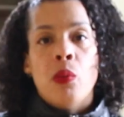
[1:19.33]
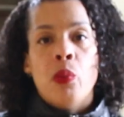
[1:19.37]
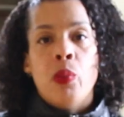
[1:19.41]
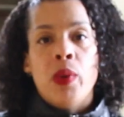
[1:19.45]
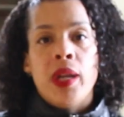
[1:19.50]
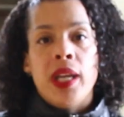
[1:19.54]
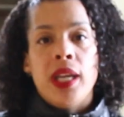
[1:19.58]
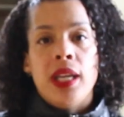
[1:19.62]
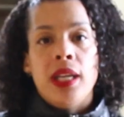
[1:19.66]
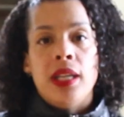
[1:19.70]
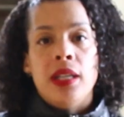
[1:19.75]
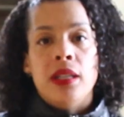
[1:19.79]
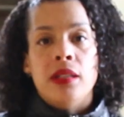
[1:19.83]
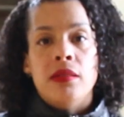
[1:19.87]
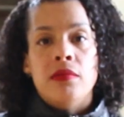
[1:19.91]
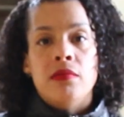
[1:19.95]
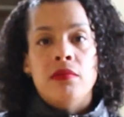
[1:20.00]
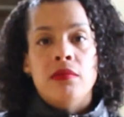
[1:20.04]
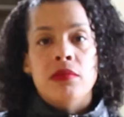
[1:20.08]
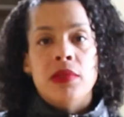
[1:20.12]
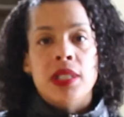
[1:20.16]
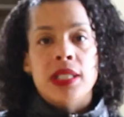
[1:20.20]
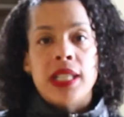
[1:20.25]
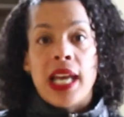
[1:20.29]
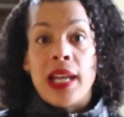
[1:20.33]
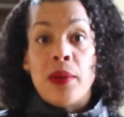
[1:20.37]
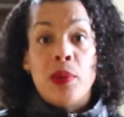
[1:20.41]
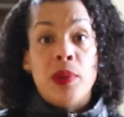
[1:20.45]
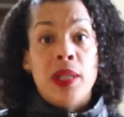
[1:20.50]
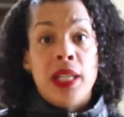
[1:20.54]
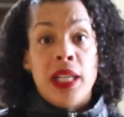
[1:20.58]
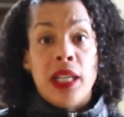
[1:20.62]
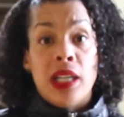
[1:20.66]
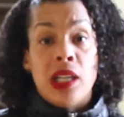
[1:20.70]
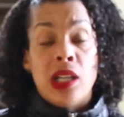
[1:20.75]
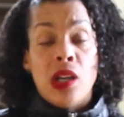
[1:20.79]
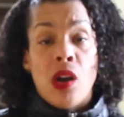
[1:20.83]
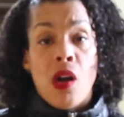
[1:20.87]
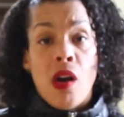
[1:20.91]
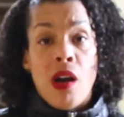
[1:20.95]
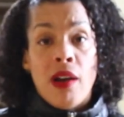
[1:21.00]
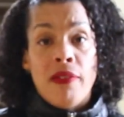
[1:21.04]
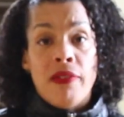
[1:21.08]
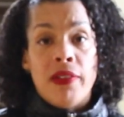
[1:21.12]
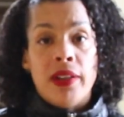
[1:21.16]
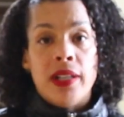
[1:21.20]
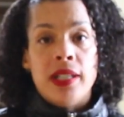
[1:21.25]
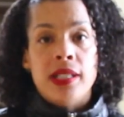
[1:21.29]
We decided we needed an
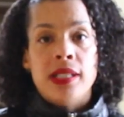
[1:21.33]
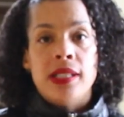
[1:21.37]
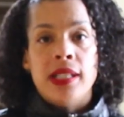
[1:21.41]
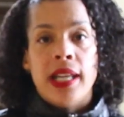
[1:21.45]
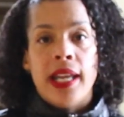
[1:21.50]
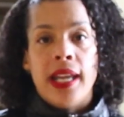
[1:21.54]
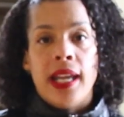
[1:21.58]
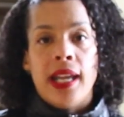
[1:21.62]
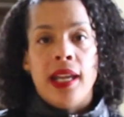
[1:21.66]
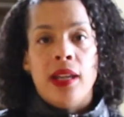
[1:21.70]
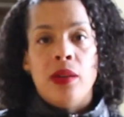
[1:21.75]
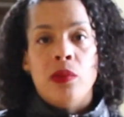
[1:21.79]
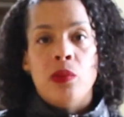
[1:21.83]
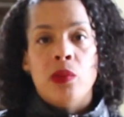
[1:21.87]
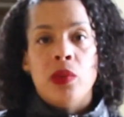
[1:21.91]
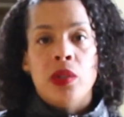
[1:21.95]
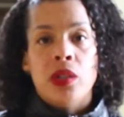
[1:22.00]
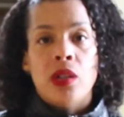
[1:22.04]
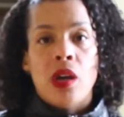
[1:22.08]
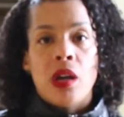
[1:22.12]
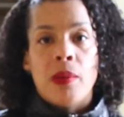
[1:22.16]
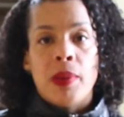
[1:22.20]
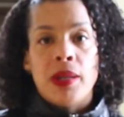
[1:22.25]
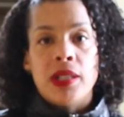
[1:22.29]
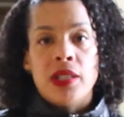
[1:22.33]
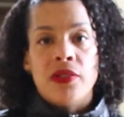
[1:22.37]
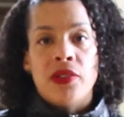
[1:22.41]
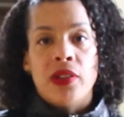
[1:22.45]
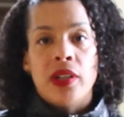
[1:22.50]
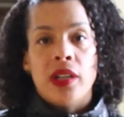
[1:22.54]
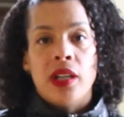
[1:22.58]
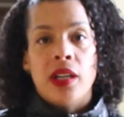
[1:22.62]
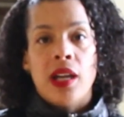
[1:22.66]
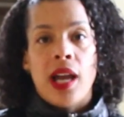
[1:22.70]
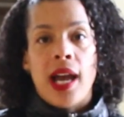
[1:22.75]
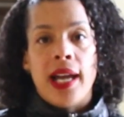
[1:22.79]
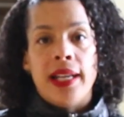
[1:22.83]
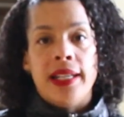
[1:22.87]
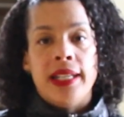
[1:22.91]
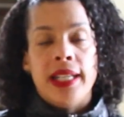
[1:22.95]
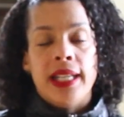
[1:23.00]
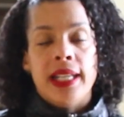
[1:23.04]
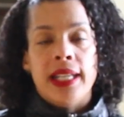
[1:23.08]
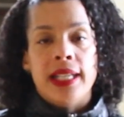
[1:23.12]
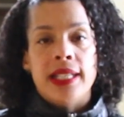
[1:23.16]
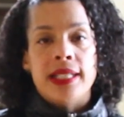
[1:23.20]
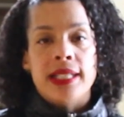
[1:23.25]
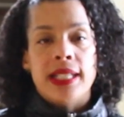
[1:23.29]
office, and we thought about different
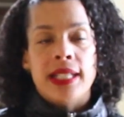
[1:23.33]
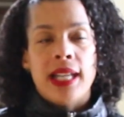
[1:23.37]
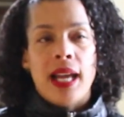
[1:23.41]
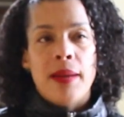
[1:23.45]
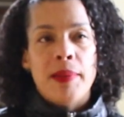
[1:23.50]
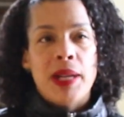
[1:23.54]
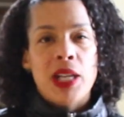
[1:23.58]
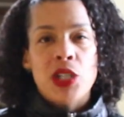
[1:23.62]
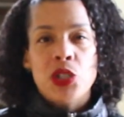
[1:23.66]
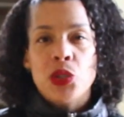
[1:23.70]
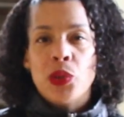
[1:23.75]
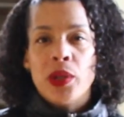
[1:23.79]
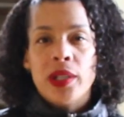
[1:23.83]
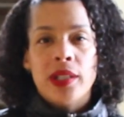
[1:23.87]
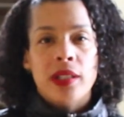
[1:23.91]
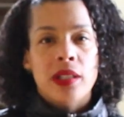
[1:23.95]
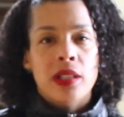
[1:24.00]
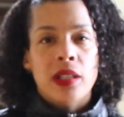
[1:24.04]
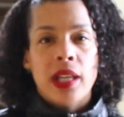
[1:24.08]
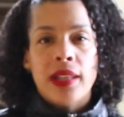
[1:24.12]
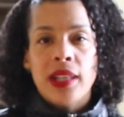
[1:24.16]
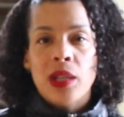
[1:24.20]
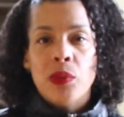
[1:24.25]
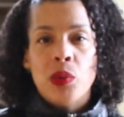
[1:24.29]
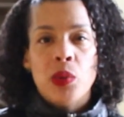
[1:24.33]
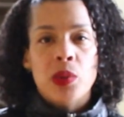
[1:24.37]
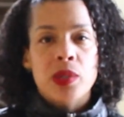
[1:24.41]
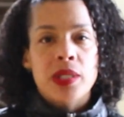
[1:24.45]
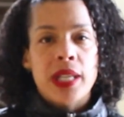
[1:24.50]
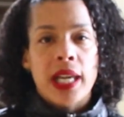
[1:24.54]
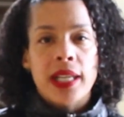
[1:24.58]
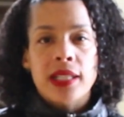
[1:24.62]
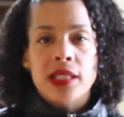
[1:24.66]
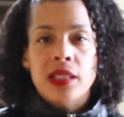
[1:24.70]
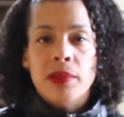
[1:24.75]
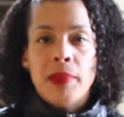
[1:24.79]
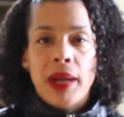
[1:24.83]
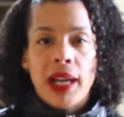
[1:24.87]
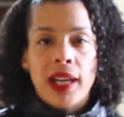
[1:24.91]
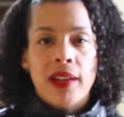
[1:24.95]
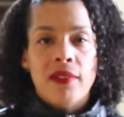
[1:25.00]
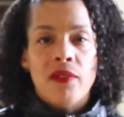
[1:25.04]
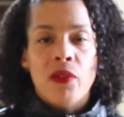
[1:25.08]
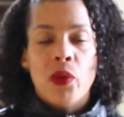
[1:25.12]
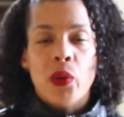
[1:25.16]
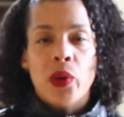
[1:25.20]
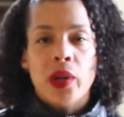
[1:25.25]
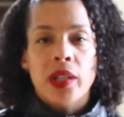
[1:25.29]
ideas, and I'm not sure, I think we were texting back
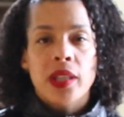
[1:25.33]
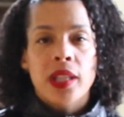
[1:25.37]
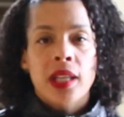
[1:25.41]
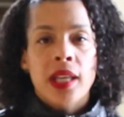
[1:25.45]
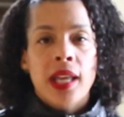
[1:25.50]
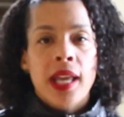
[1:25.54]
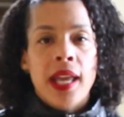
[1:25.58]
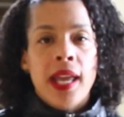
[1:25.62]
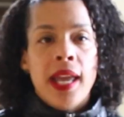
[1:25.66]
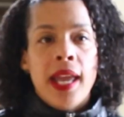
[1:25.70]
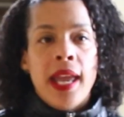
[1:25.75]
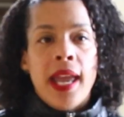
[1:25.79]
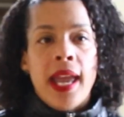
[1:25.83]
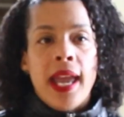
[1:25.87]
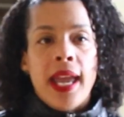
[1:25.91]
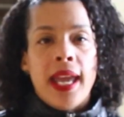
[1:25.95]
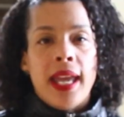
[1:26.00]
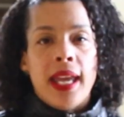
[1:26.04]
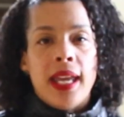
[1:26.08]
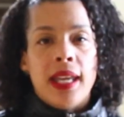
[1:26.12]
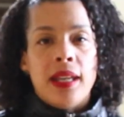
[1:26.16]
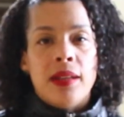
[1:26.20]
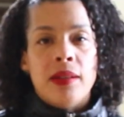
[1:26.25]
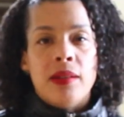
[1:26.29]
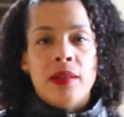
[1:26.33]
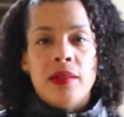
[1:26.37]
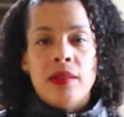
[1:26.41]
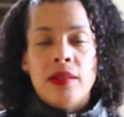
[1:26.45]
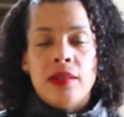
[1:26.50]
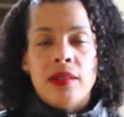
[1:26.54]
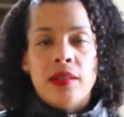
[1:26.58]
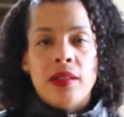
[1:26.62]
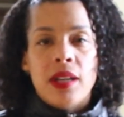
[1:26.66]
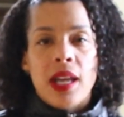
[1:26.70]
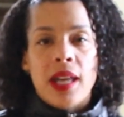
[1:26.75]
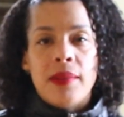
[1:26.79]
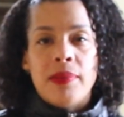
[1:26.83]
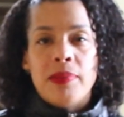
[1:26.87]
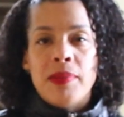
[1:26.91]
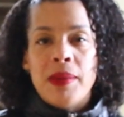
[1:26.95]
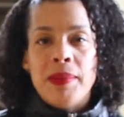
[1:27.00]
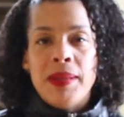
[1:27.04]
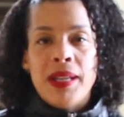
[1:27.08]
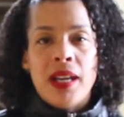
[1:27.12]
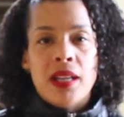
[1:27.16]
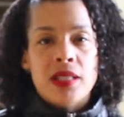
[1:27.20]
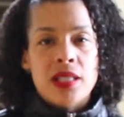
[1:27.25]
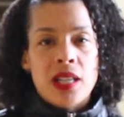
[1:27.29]
and forth, and
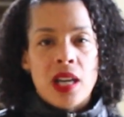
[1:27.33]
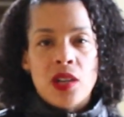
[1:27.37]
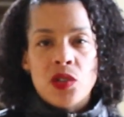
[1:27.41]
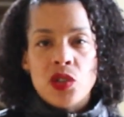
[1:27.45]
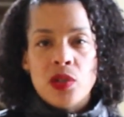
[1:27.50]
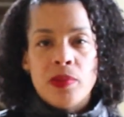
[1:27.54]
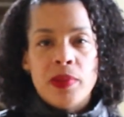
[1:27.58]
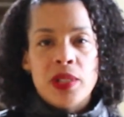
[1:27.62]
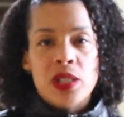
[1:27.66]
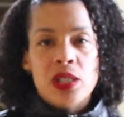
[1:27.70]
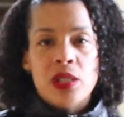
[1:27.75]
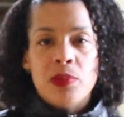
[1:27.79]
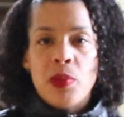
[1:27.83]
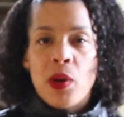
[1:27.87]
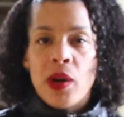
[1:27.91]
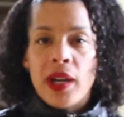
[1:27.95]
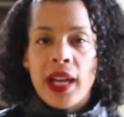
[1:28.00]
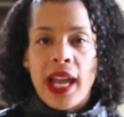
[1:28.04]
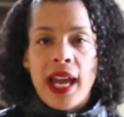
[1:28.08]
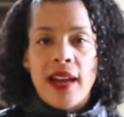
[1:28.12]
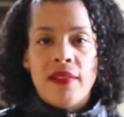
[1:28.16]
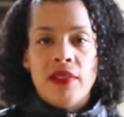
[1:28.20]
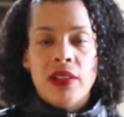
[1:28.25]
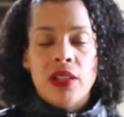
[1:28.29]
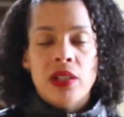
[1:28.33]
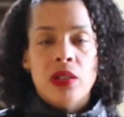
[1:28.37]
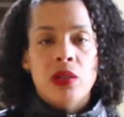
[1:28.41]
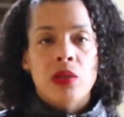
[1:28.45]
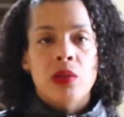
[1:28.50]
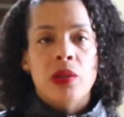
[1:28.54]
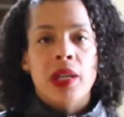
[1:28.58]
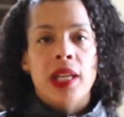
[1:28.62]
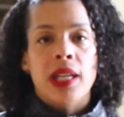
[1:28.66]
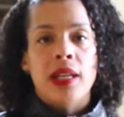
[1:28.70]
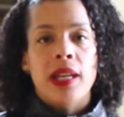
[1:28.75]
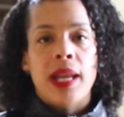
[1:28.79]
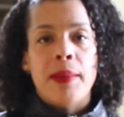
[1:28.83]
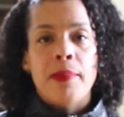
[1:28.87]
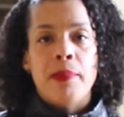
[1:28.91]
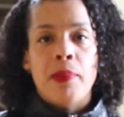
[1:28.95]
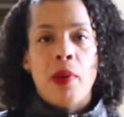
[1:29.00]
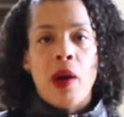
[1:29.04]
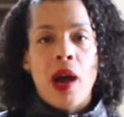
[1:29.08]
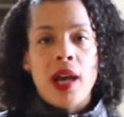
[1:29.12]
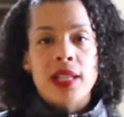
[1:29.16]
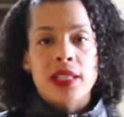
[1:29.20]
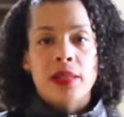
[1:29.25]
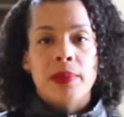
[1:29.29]
maybe Cassandra mentioned Park Avenue and
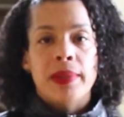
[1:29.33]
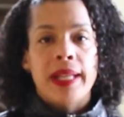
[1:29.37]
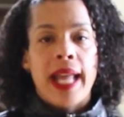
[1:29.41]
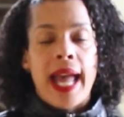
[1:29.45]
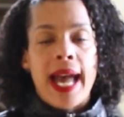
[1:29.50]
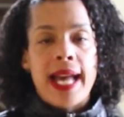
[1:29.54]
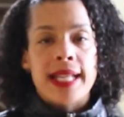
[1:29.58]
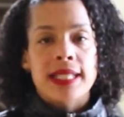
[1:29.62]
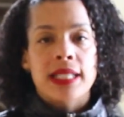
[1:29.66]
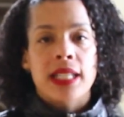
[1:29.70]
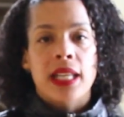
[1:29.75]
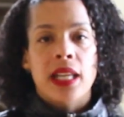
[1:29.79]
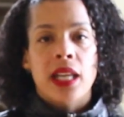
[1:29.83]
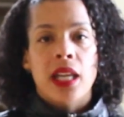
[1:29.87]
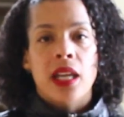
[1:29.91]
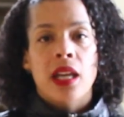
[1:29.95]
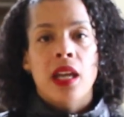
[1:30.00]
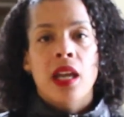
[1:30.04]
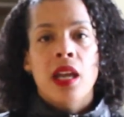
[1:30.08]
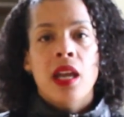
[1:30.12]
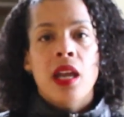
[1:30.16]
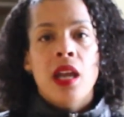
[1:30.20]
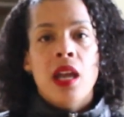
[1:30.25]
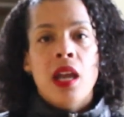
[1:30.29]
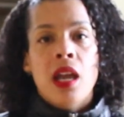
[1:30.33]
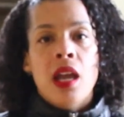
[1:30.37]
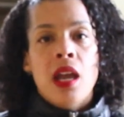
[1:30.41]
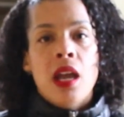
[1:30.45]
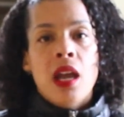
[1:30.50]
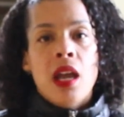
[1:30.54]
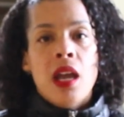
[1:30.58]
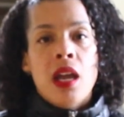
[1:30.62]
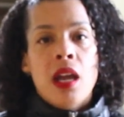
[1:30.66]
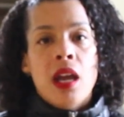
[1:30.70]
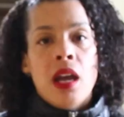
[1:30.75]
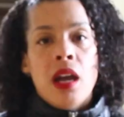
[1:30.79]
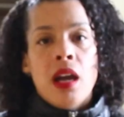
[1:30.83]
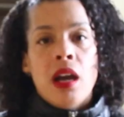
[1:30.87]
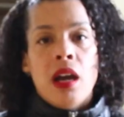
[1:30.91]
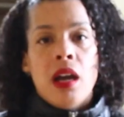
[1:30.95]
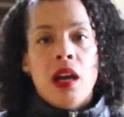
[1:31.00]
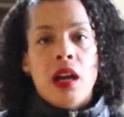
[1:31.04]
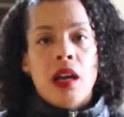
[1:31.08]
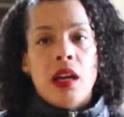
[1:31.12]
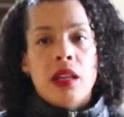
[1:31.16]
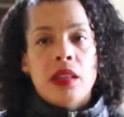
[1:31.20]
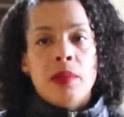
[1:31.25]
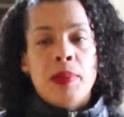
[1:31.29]
possibly asking
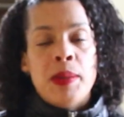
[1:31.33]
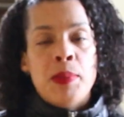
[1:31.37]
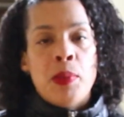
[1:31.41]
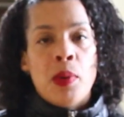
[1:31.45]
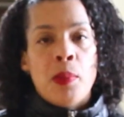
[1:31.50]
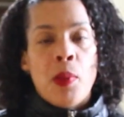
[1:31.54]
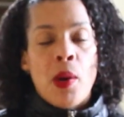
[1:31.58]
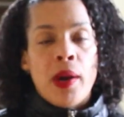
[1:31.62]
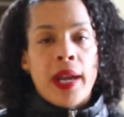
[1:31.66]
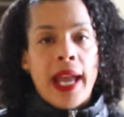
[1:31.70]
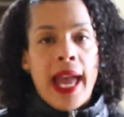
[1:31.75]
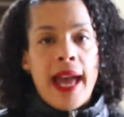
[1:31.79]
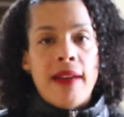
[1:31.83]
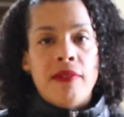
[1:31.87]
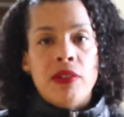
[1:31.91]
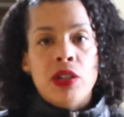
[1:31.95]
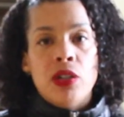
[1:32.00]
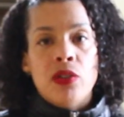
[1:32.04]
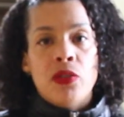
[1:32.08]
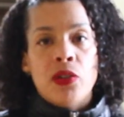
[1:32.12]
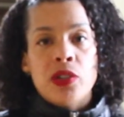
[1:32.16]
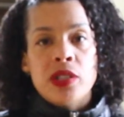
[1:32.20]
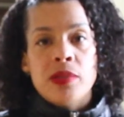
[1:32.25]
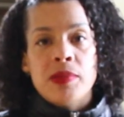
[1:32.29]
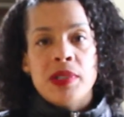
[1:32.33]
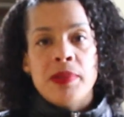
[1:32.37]
the people at Park Avenue for some